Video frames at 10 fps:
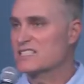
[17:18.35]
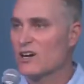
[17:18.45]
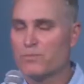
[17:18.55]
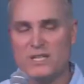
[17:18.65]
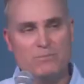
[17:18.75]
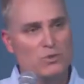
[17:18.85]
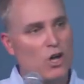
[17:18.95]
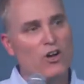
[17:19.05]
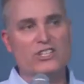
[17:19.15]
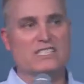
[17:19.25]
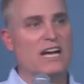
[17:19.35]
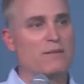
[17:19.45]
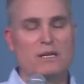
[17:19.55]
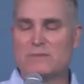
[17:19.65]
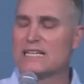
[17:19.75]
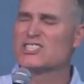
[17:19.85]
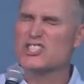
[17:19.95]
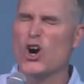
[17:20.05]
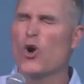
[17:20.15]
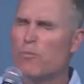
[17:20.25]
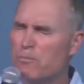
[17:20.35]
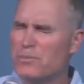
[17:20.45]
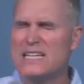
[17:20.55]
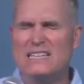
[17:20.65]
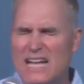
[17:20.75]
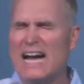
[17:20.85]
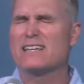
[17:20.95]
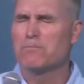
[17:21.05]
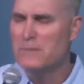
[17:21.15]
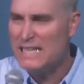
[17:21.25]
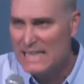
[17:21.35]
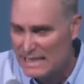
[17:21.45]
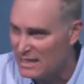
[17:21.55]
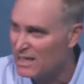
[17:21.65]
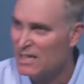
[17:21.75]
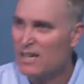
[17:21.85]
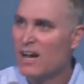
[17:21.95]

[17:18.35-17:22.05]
I tell people all the time, I'm like, don't be like me.